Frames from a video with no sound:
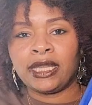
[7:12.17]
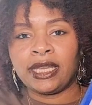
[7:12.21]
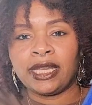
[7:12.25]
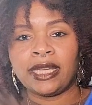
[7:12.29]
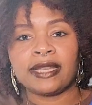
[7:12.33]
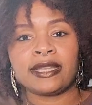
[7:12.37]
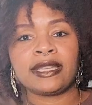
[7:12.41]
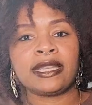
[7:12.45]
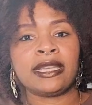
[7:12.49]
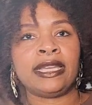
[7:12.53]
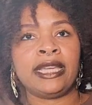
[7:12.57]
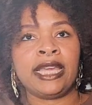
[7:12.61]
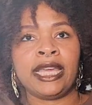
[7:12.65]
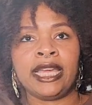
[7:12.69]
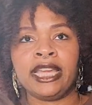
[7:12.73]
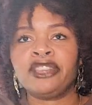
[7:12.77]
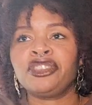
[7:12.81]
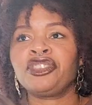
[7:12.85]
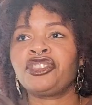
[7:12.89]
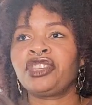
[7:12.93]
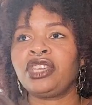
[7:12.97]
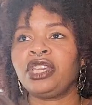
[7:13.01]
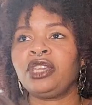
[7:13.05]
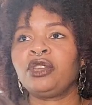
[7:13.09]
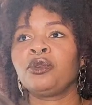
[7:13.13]
Yes,
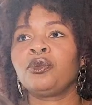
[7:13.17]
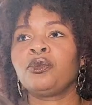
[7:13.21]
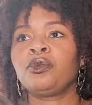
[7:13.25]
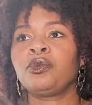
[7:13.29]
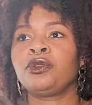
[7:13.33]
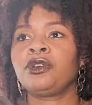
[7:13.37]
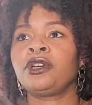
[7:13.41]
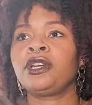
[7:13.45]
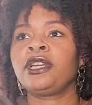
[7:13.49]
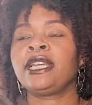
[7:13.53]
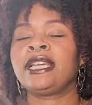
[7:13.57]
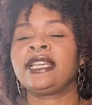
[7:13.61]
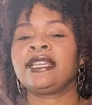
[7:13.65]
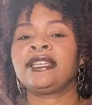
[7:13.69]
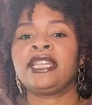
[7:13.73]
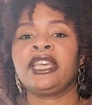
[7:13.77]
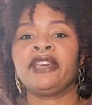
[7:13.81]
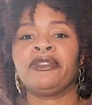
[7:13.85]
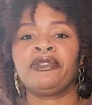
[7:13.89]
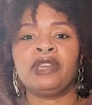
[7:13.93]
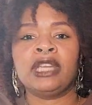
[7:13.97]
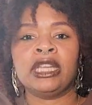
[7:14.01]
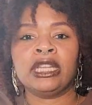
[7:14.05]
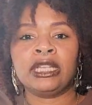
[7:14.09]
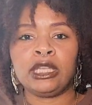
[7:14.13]
cedarwood is
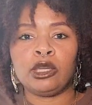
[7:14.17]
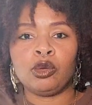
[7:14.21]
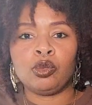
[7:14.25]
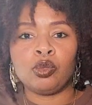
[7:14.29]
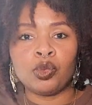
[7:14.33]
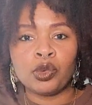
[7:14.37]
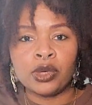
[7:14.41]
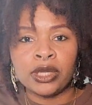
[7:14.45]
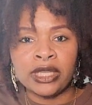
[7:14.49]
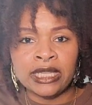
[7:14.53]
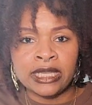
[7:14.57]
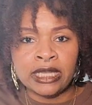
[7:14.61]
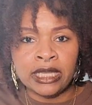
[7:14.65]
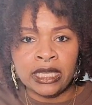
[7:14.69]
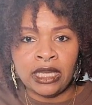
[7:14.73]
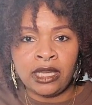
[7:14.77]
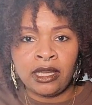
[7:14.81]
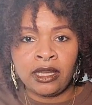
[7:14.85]
definitely woodsy.